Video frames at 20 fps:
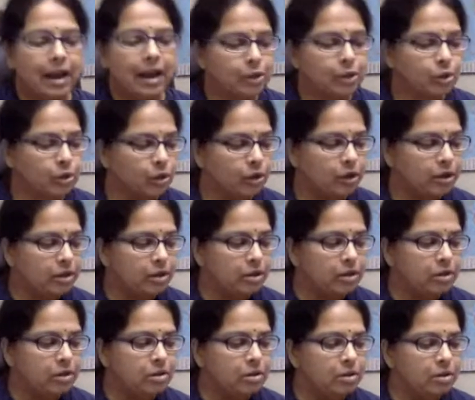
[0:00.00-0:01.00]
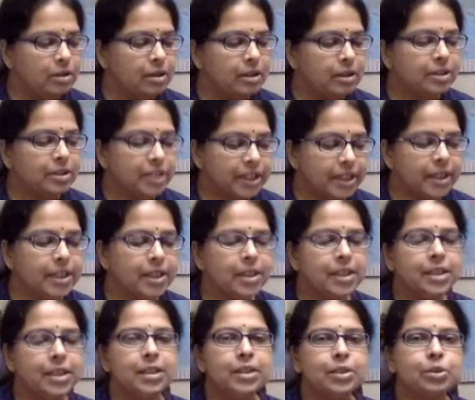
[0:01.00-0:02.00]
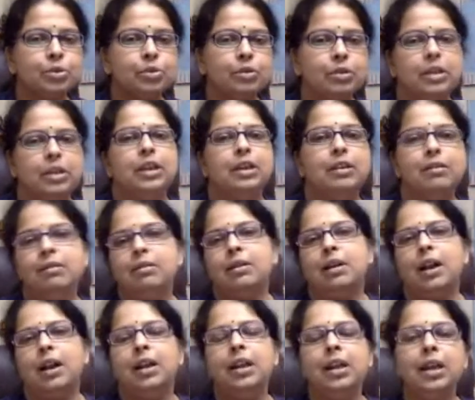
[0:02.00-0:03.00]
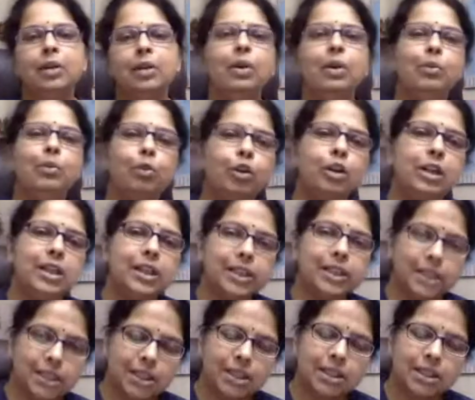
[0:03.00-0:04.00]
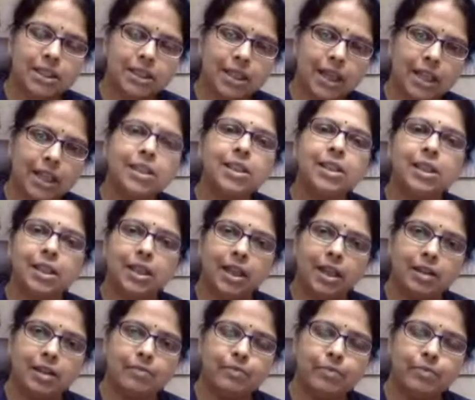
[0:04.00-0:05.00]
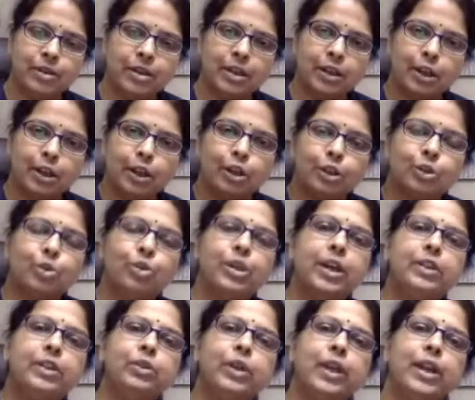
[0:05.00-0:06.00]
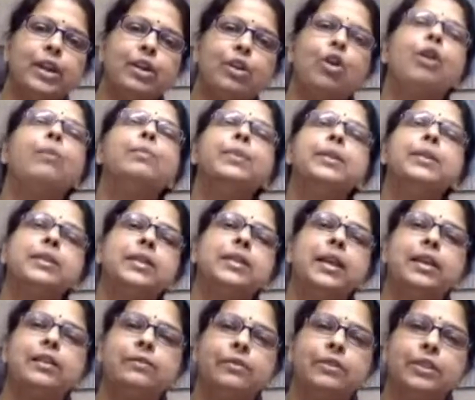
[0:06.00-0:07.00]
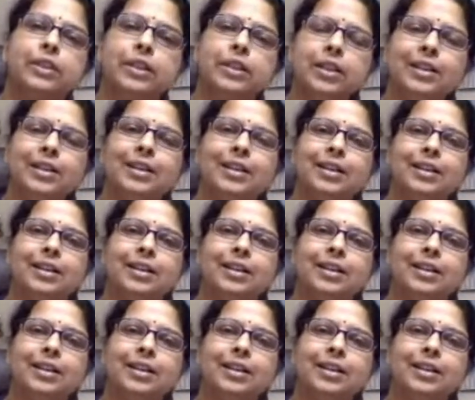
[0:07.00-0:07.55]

So the trick here is to give unequal voltages at the input so that you can compensate for the